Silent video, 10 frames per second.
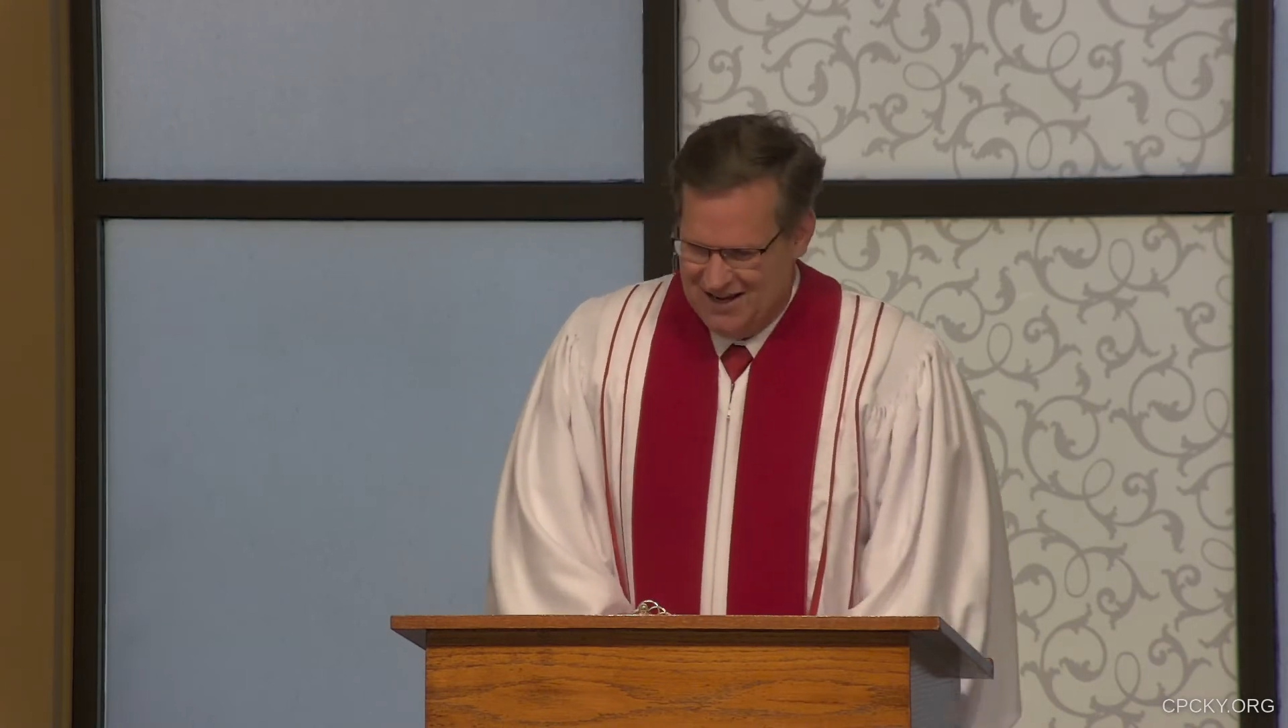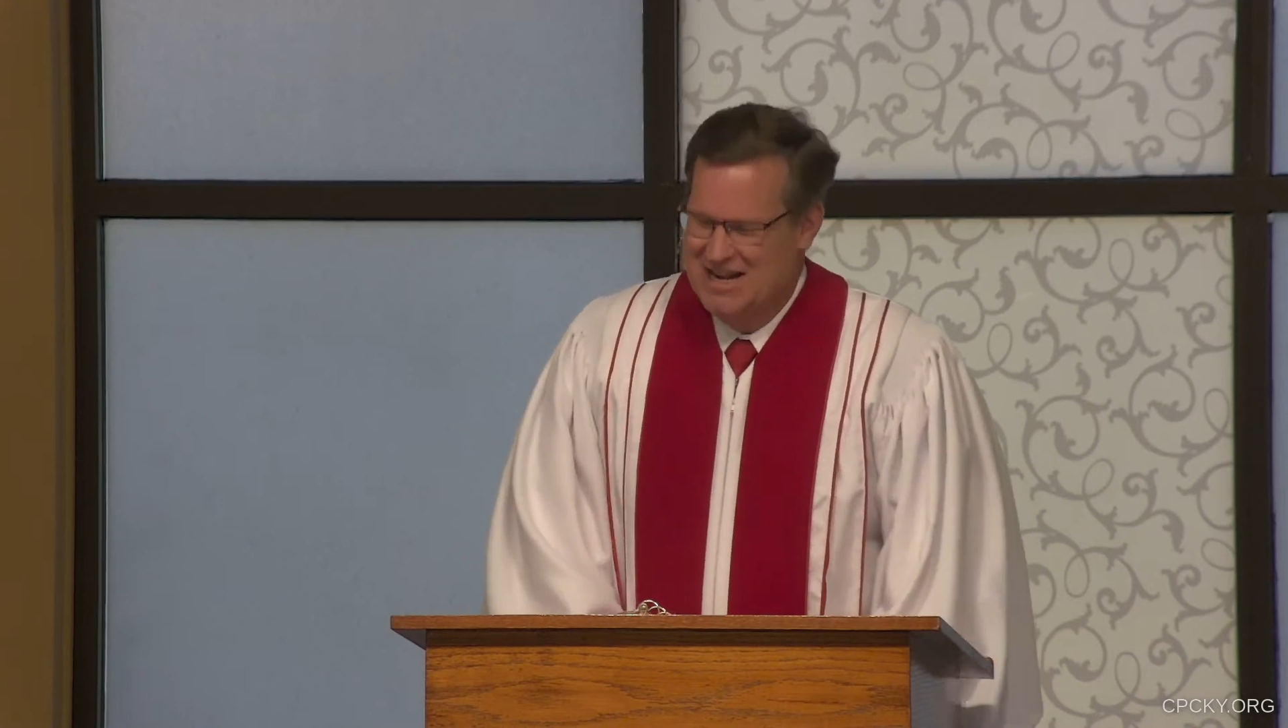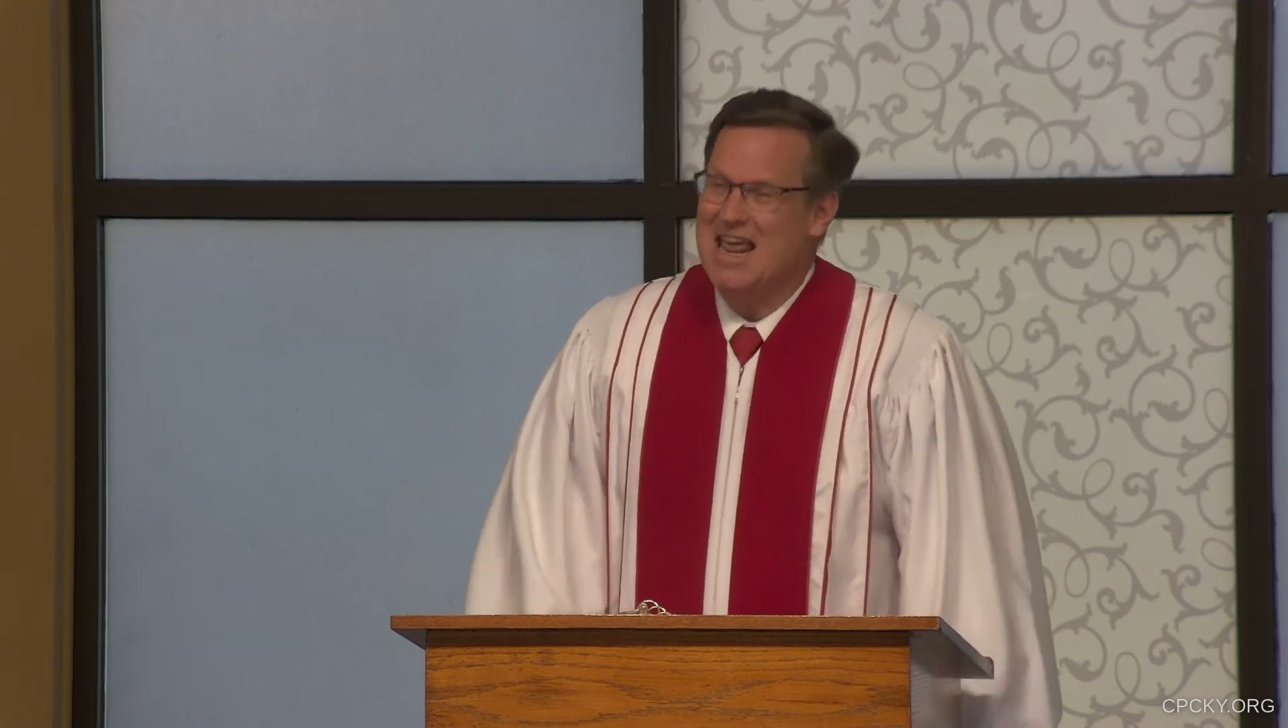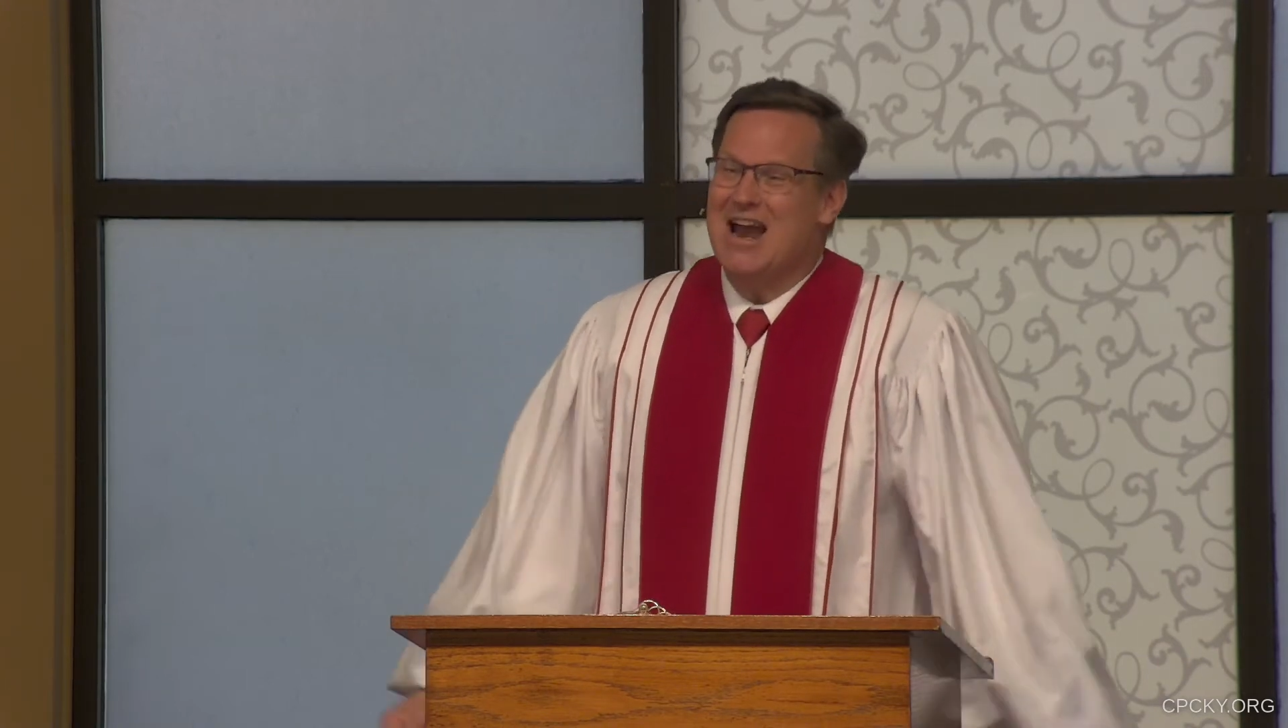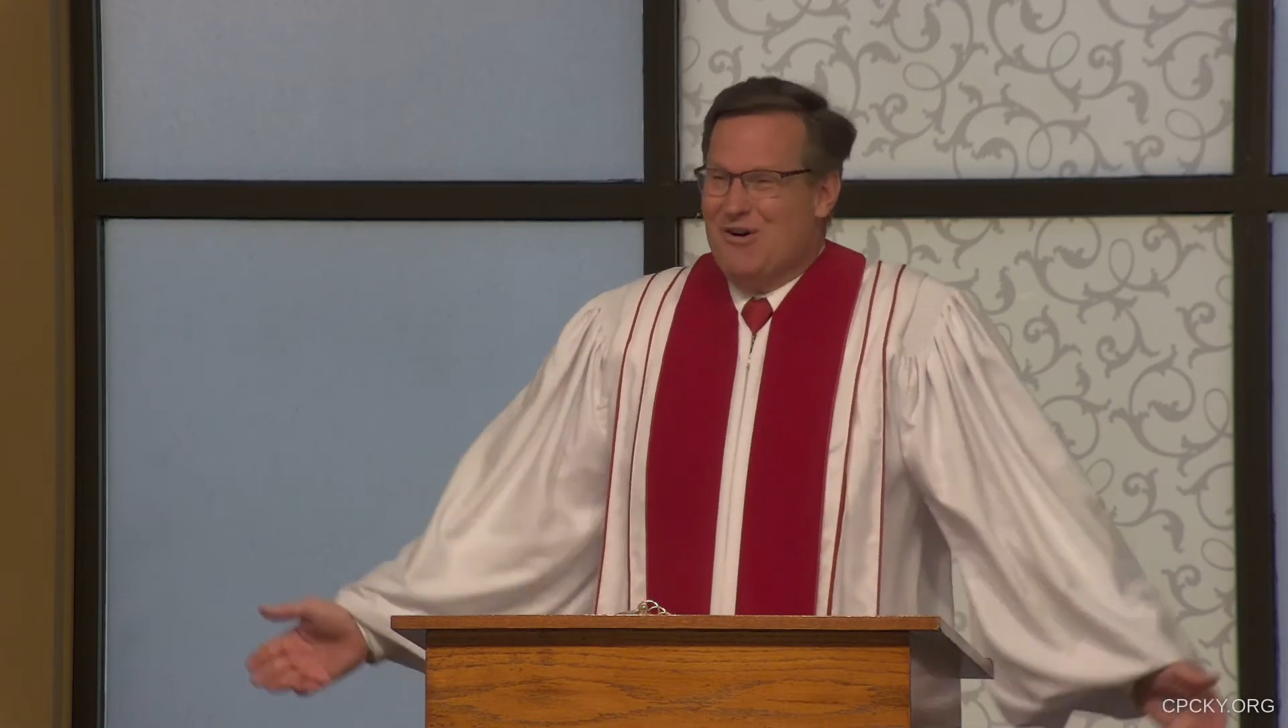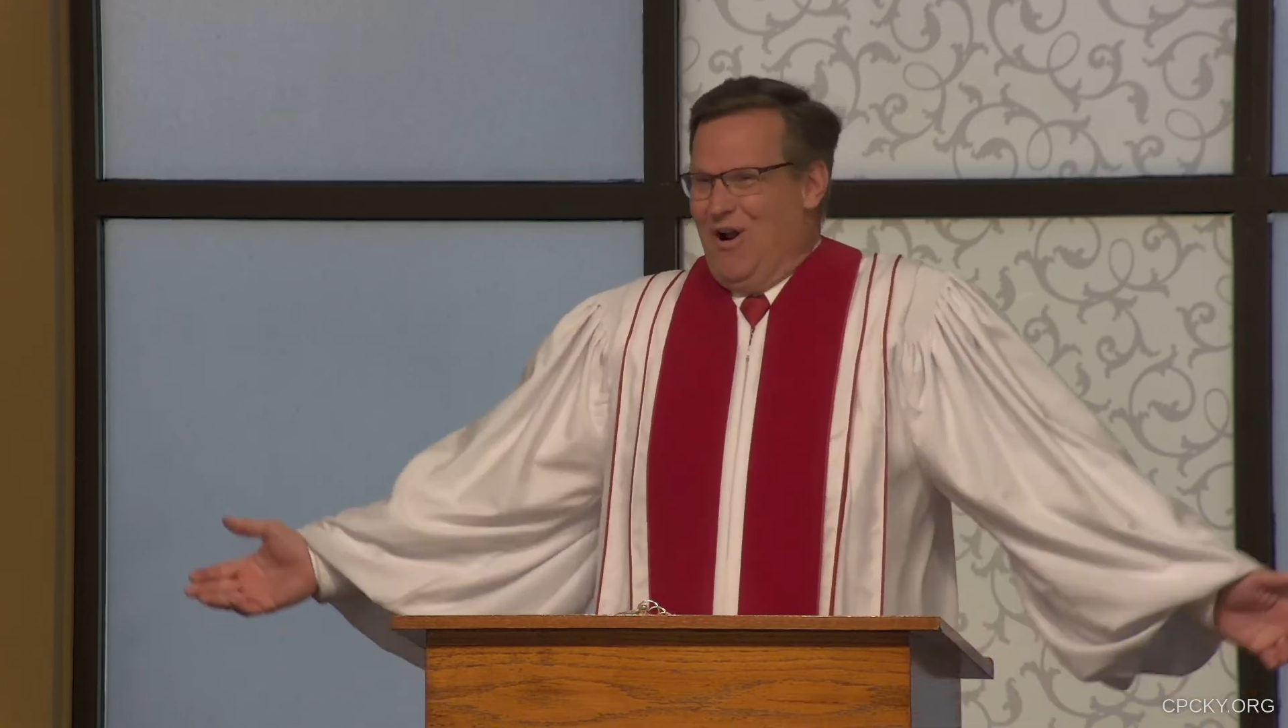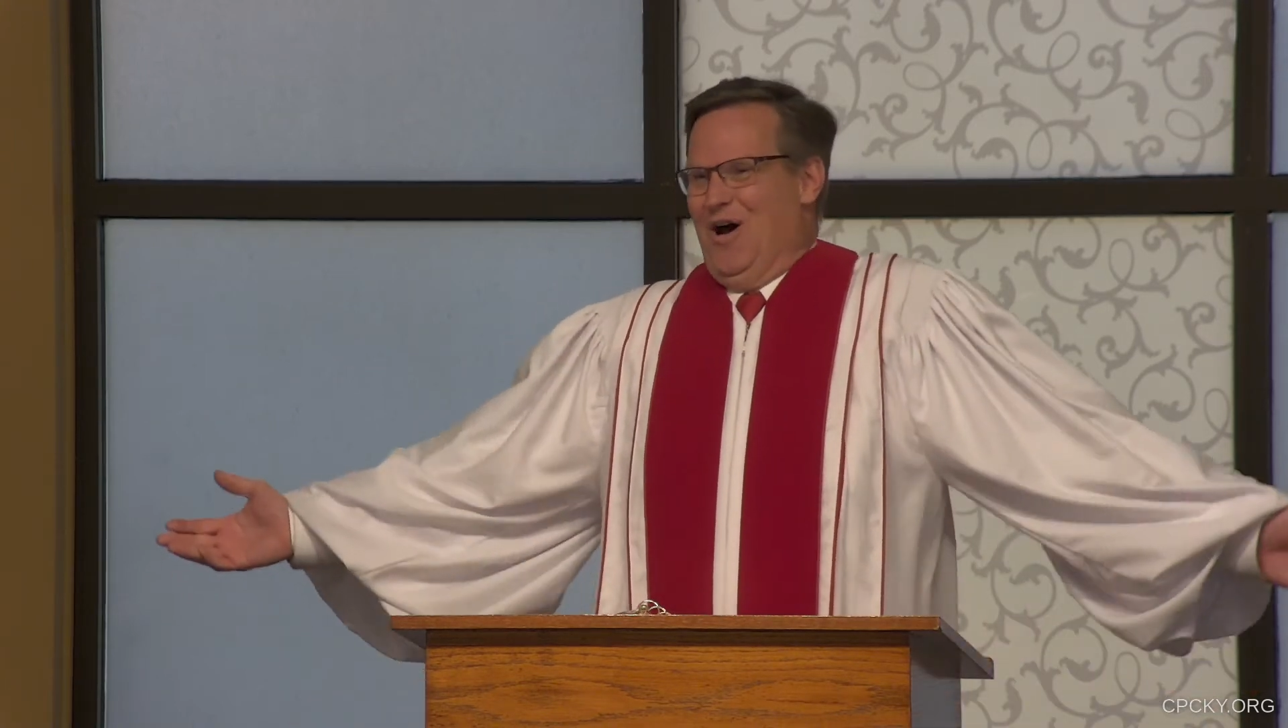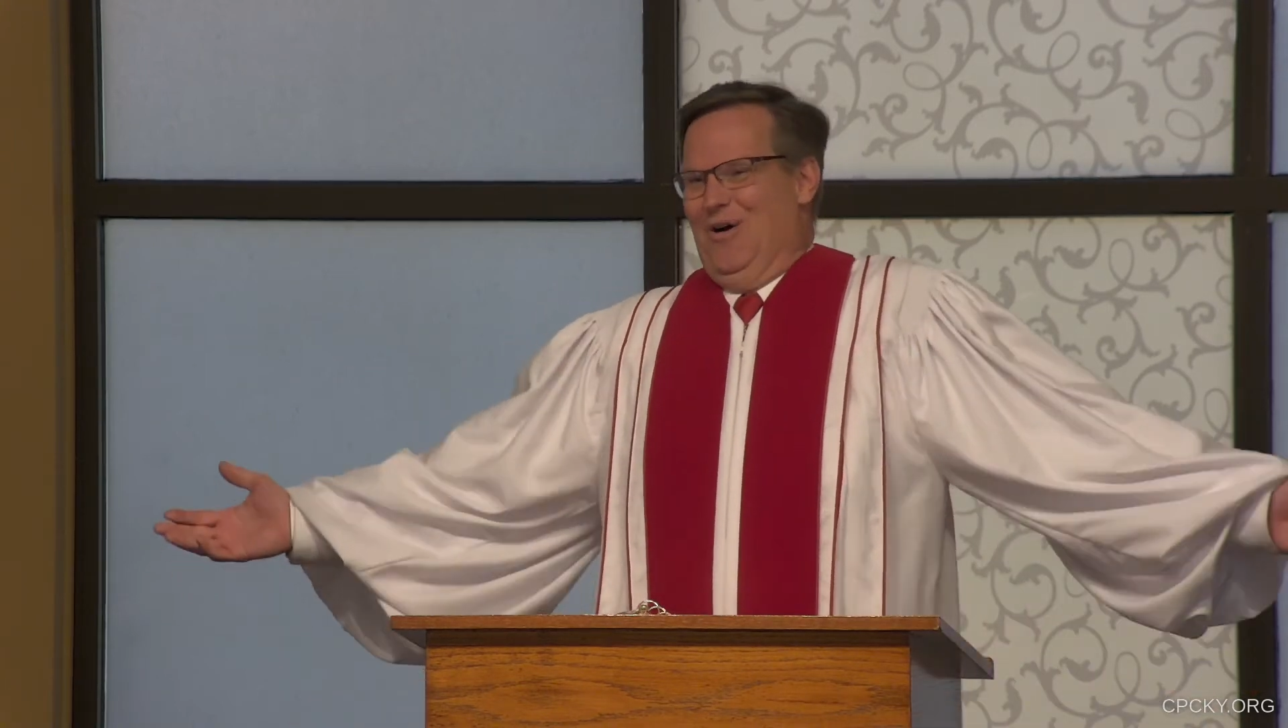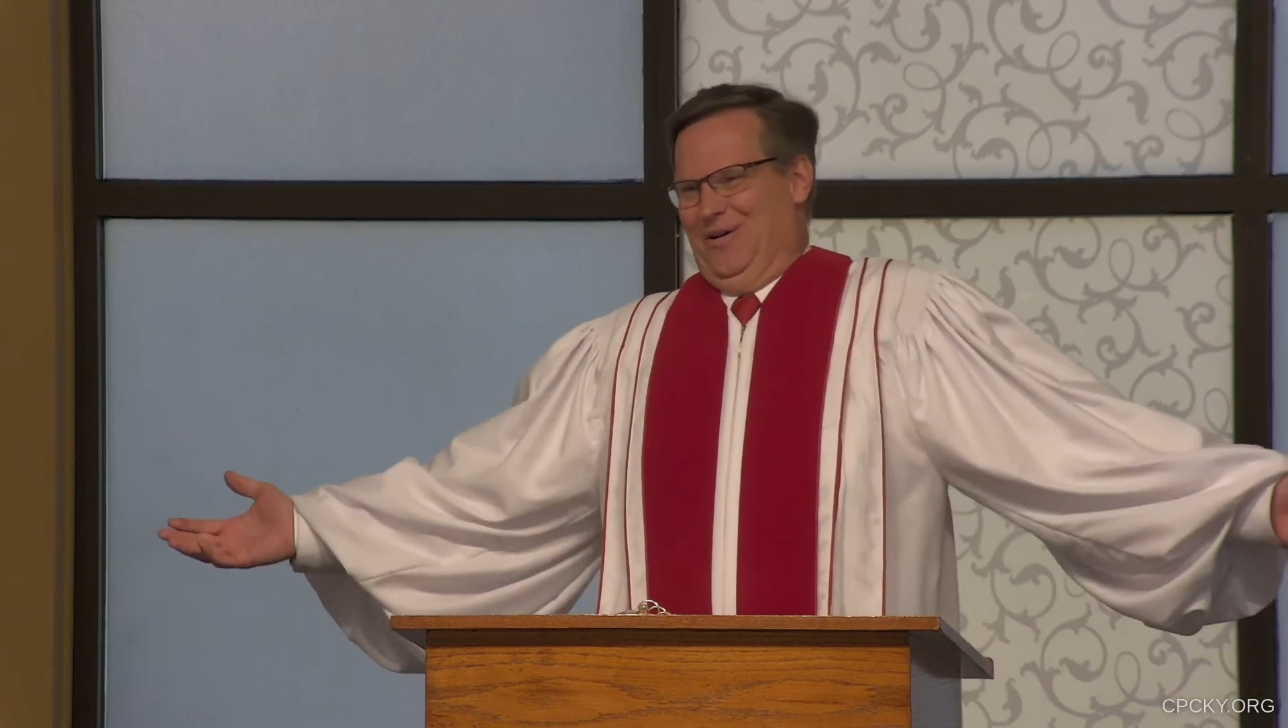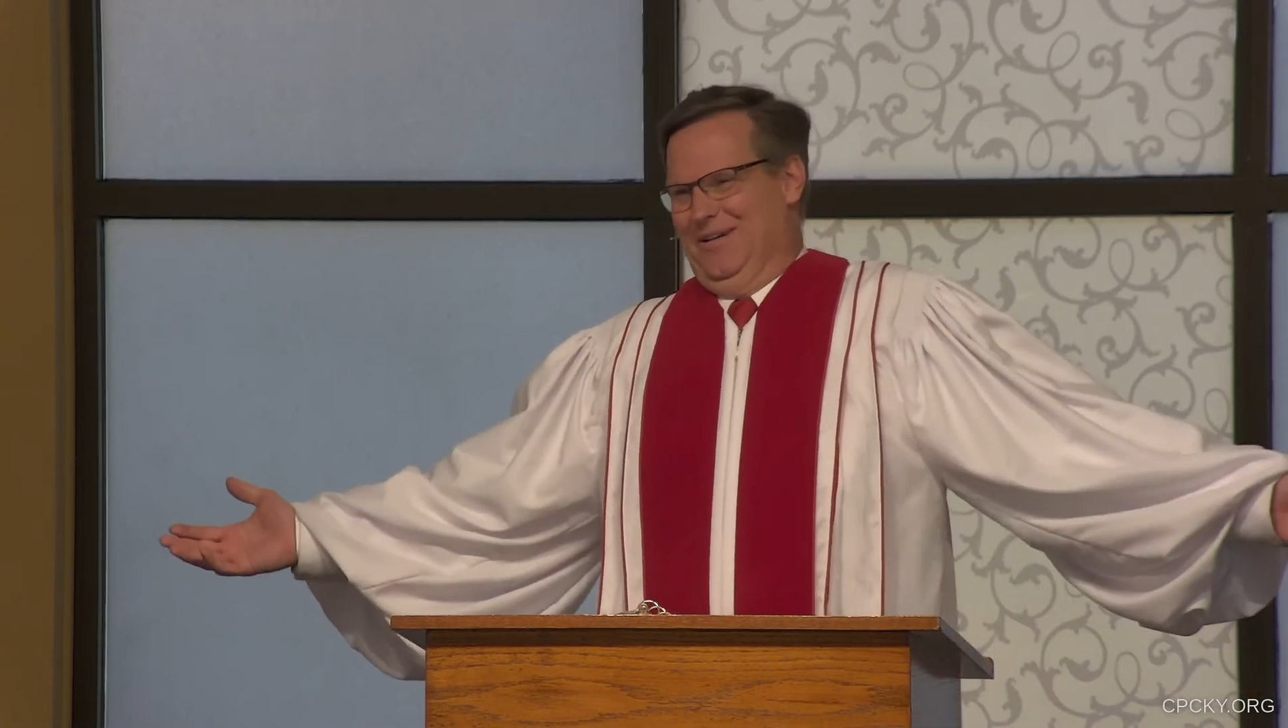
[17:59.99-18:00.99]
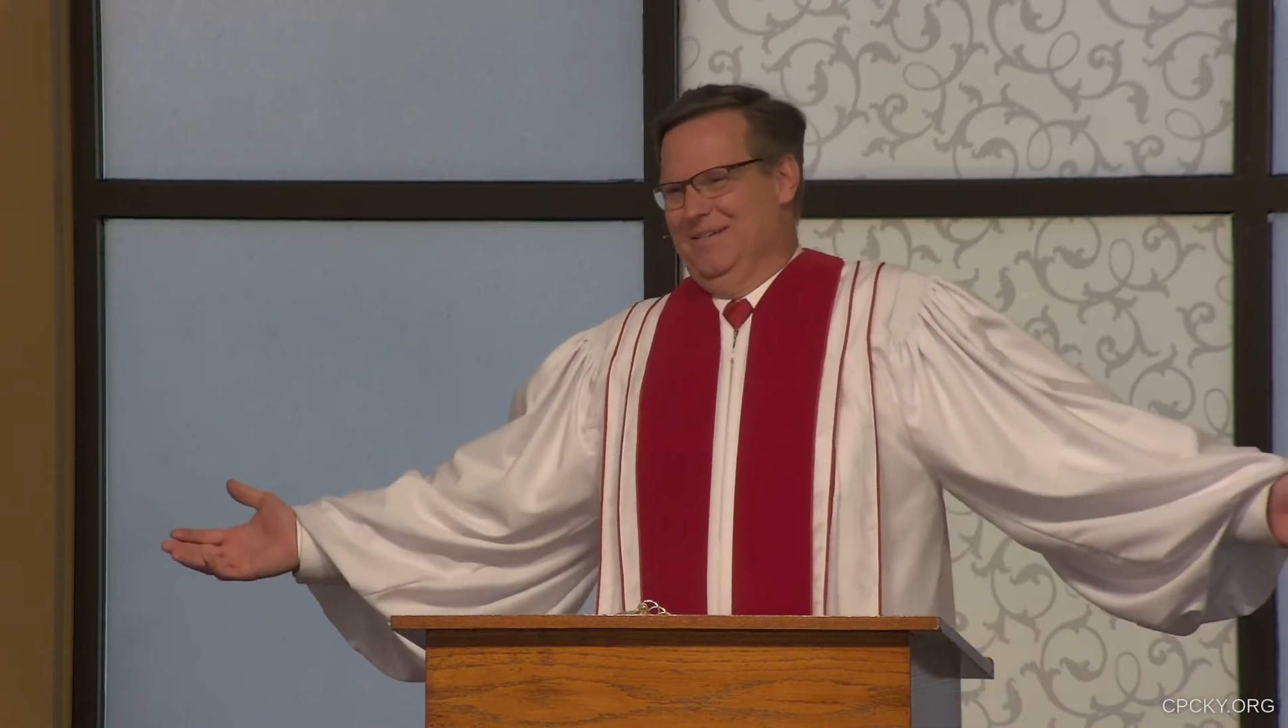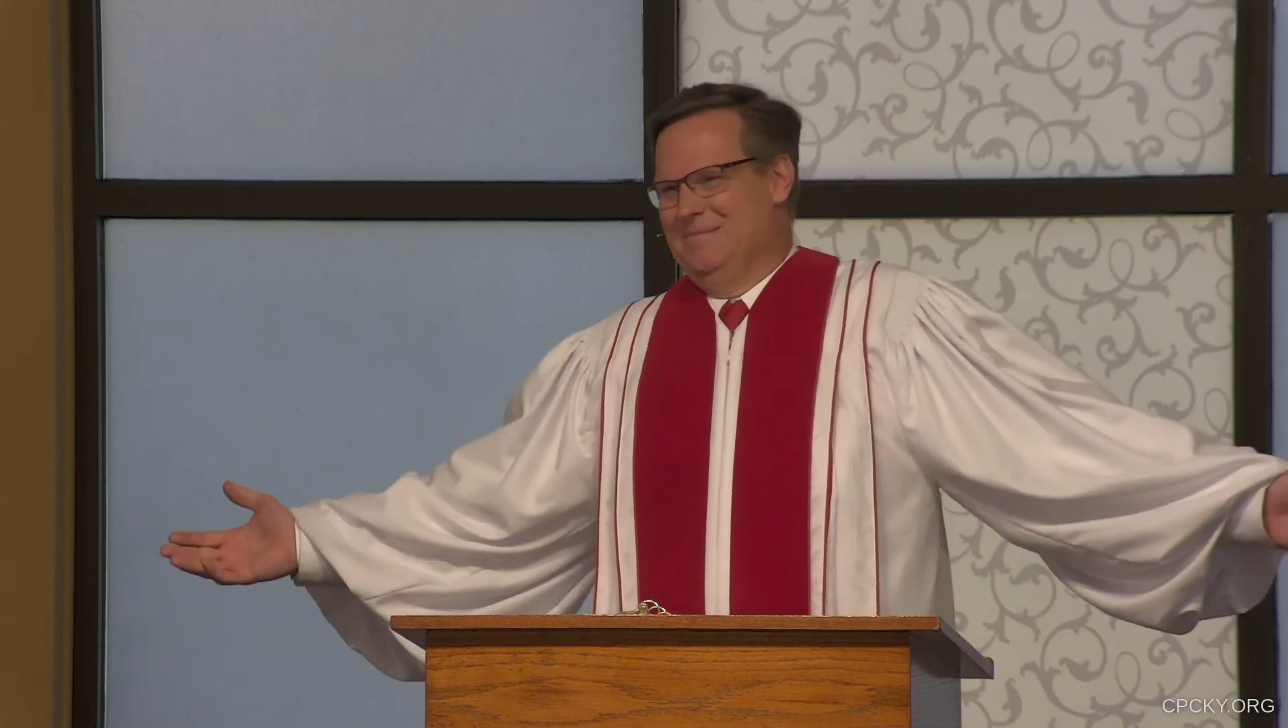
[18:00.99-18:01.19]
Nero.